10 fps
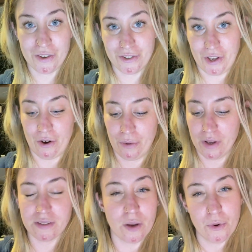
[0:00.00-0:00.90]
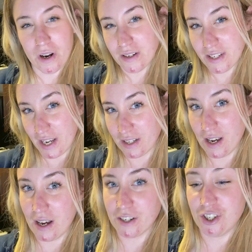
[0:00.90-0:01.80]
So someone on
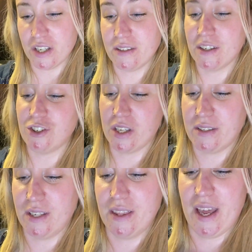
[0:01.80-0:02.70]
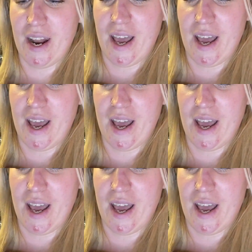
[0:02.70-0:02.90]
TikTok just suggested that